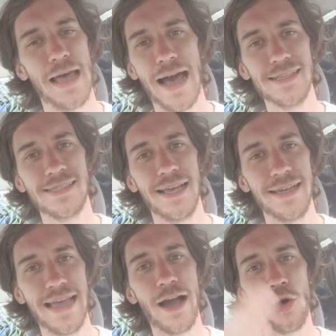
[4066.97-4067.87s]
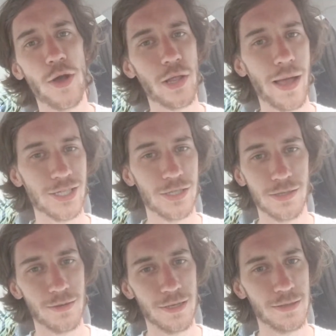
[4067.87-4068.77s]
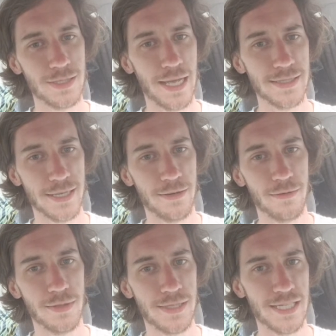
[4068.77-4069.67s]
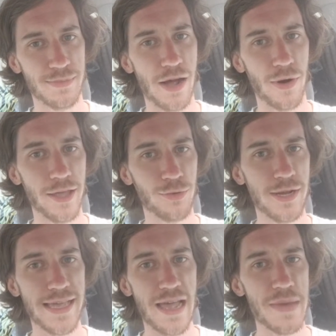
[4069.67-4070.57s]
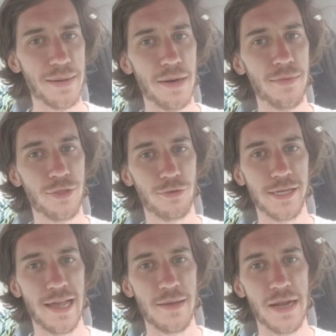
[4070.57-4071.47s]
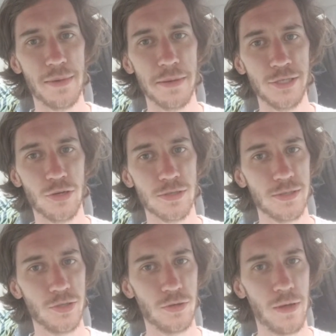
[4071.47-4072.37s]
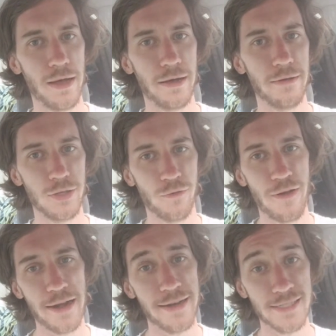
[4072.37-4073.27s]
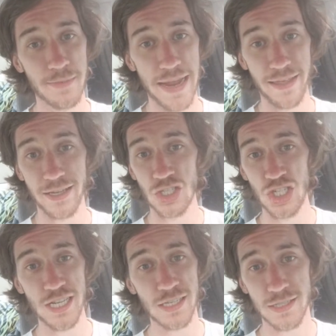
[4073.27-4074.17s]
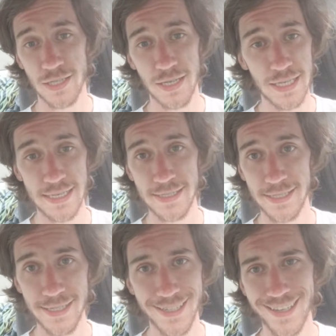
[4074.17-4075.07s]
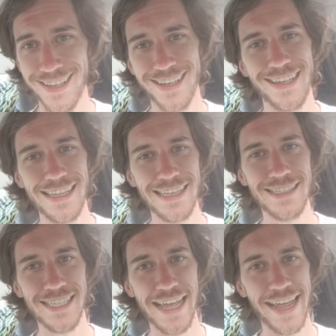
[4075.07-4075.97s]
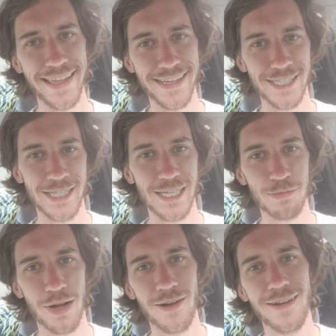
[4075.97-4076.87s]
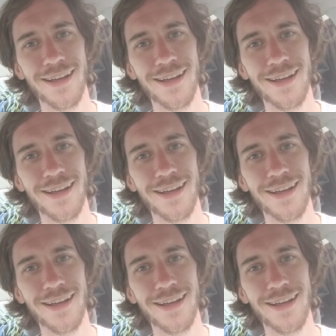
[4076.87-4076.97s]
I'd say, yeah, Coin Collector says about right. 3K minimum, 3K minimum. You'll find some alien cheeks easy, easy alien cheeks, bro.